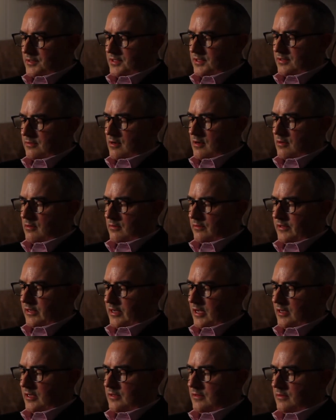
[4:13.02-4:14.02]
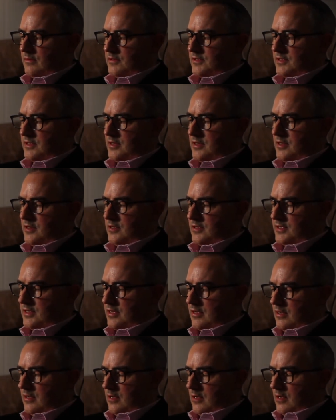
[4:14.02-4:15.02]
struggled to get to his knees.
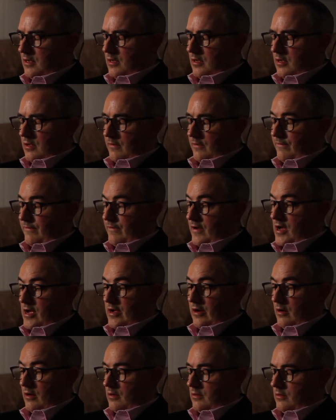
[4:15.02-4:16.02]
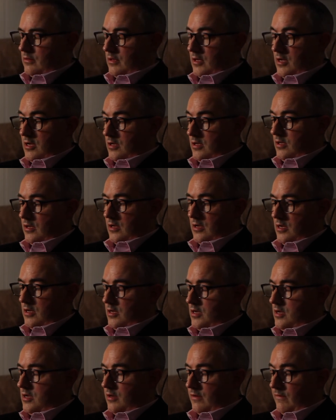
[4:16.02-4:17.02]
Fire. He
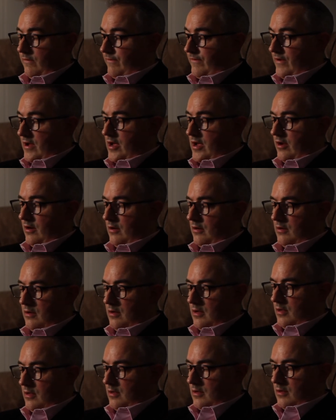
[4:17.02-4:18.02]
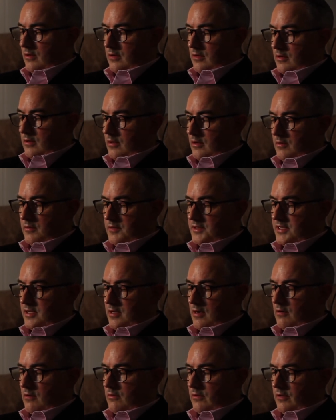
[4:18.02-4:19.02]
needed fire. It was
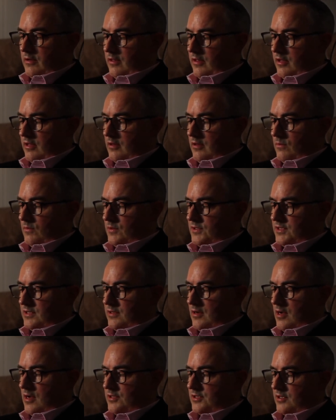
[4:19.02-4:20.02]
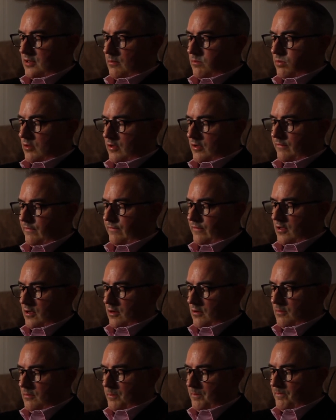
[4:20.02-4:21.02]
the only thing that would staunch the blood
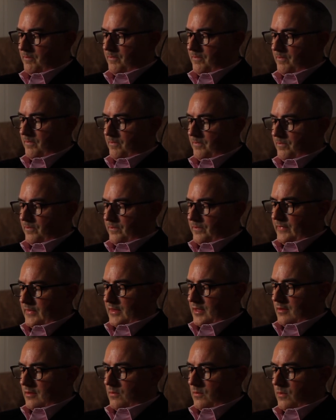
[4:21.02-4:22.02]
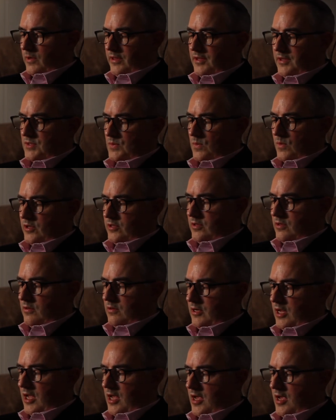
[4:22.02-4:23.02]
flow. With his one
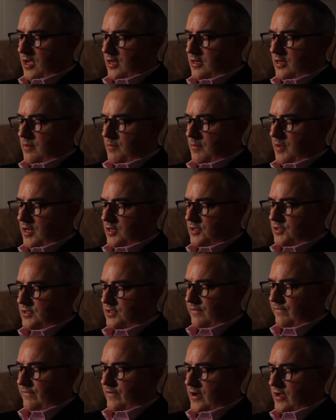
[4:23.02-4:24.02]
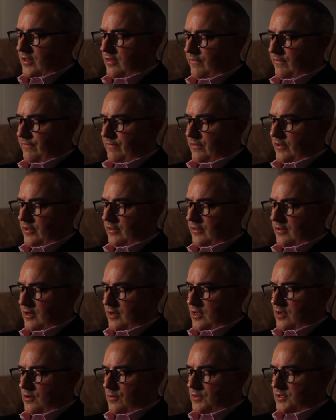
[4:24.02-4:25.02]
good hand, he managed to find the flint that
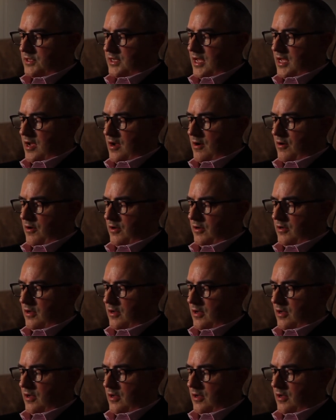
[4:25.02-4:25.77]
he always carried,